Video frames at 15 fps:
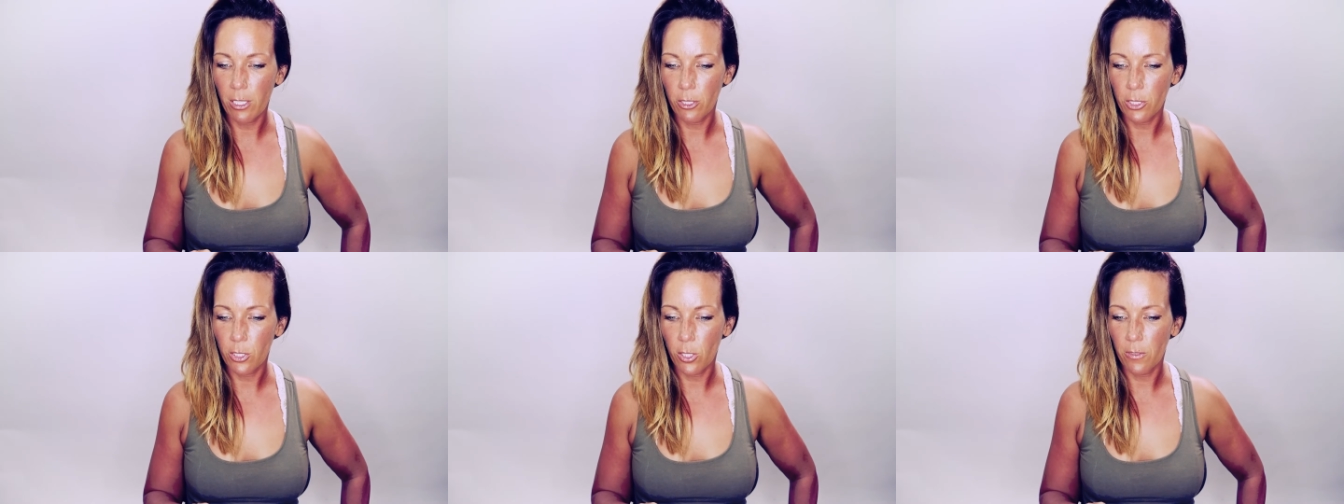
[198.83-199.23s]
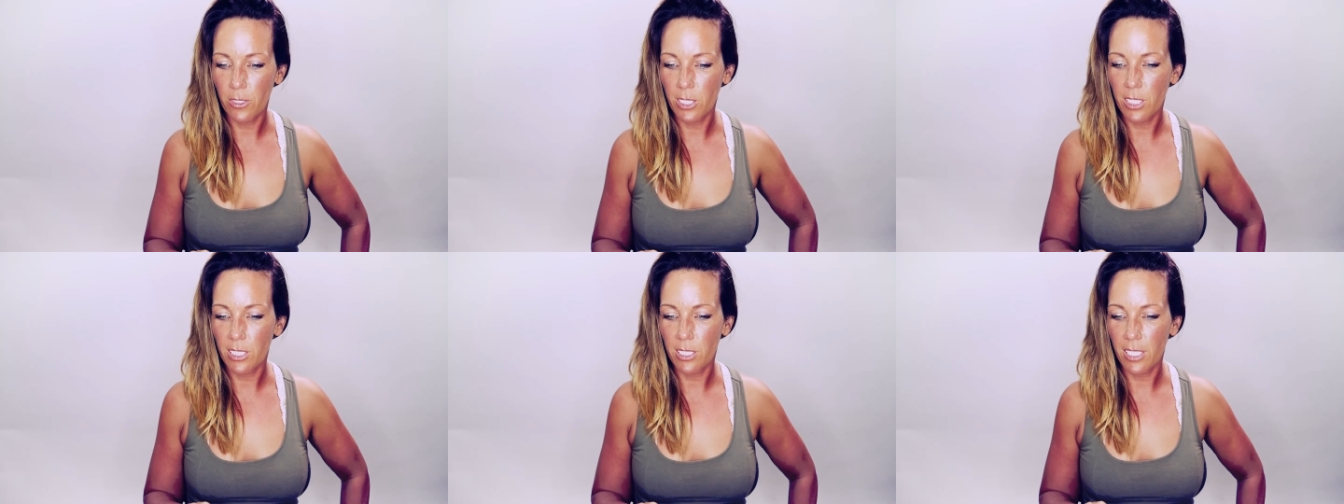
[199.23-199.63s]
Or
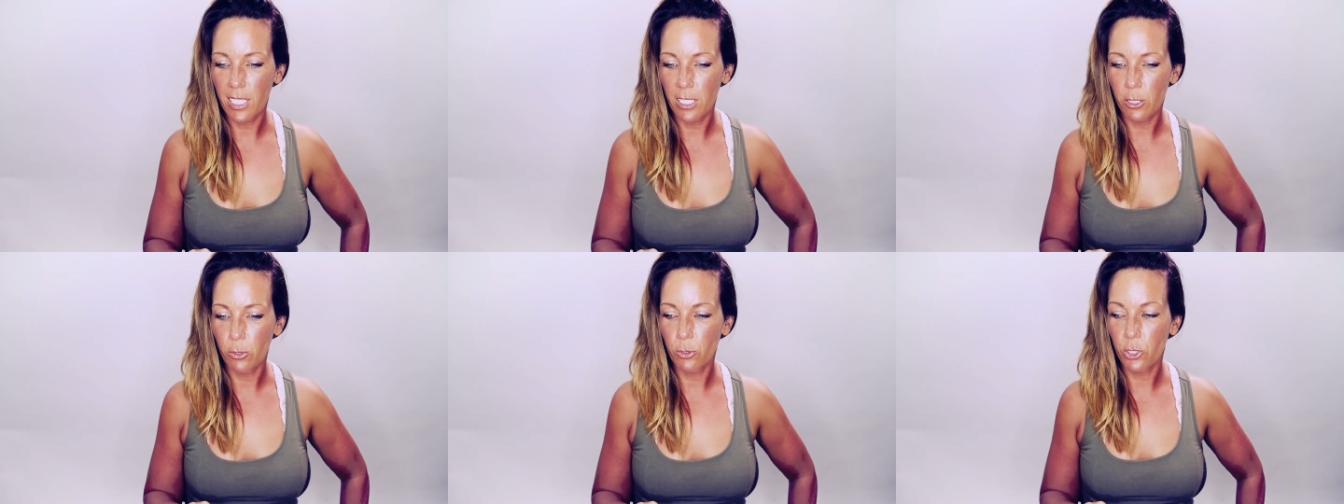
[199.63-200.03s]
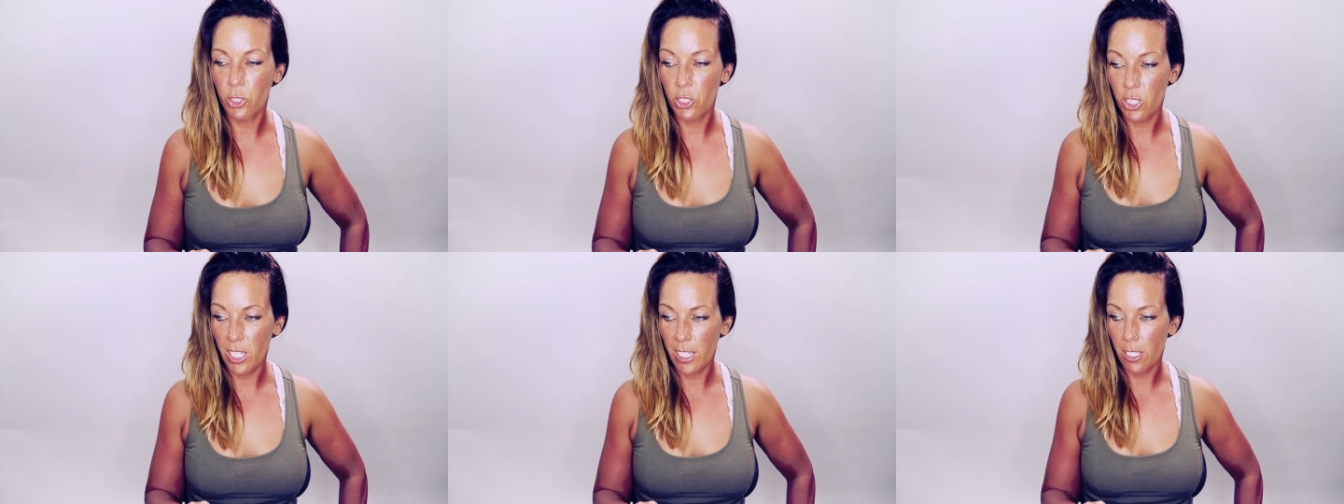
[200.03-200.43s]
services that you
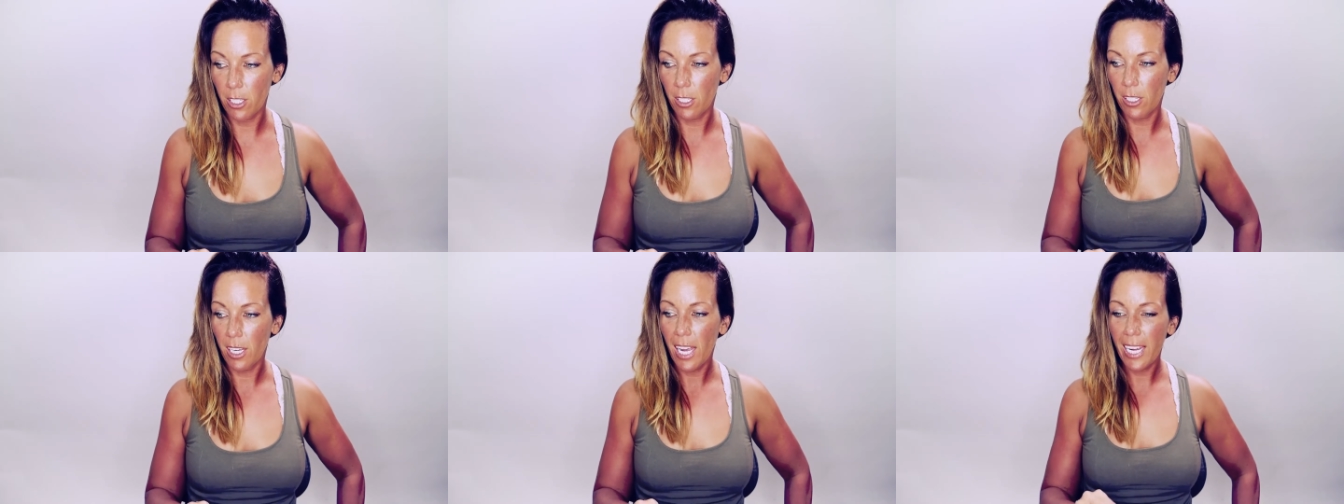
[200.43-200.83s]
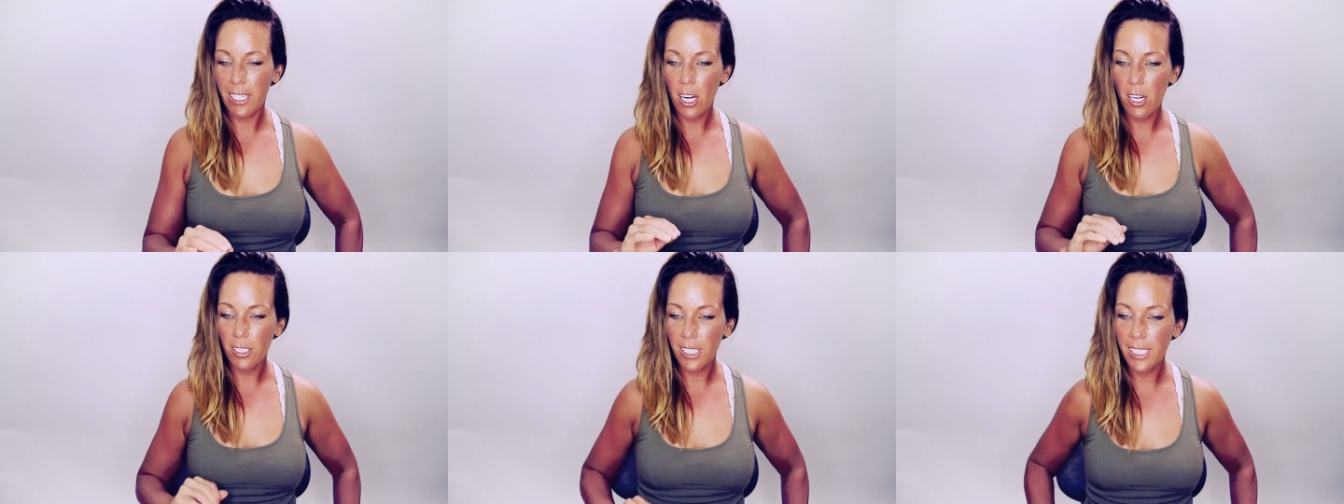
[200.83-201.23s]
share. Hi,
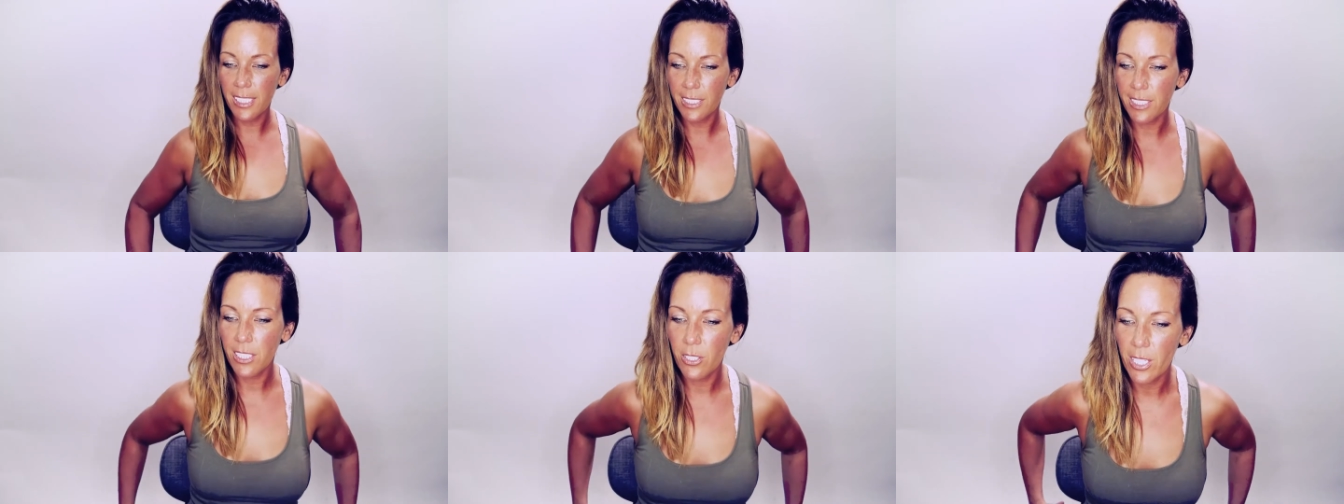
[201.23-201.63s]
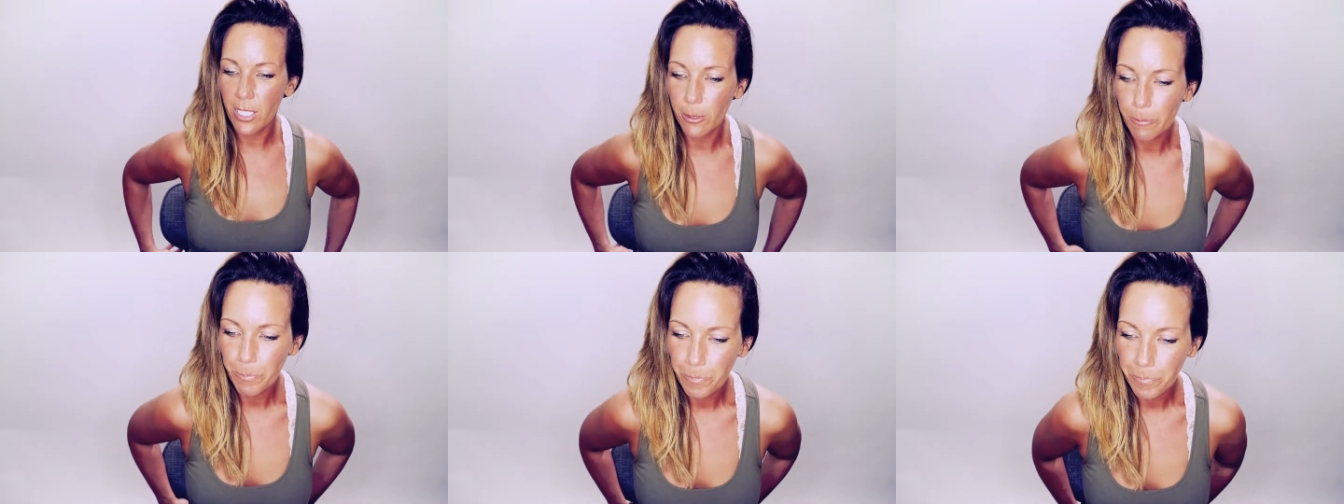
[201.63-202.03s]
Carlin. I see you
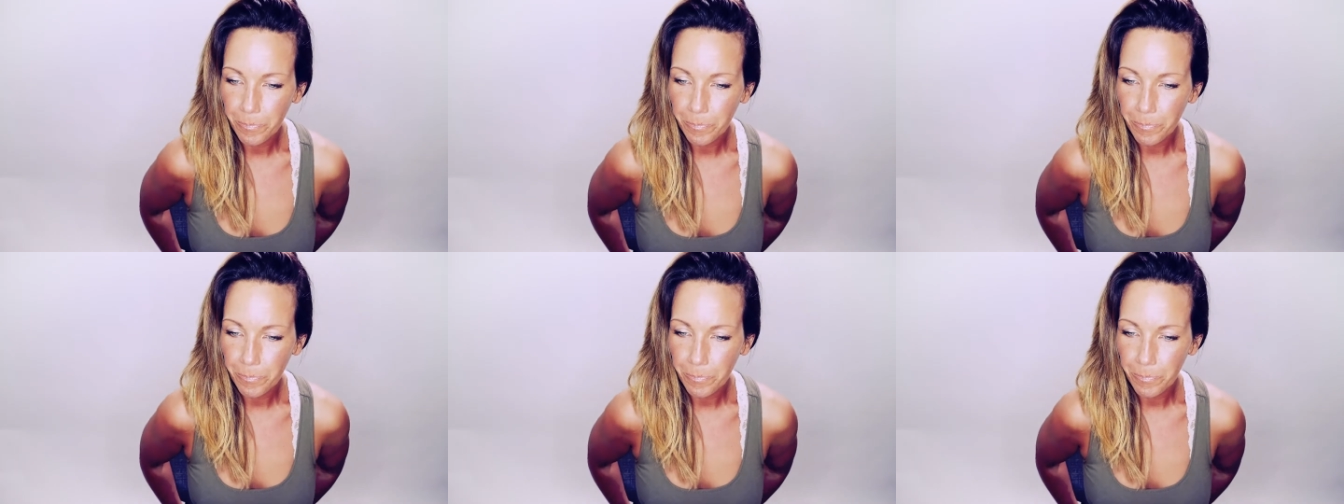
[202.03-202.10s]
there.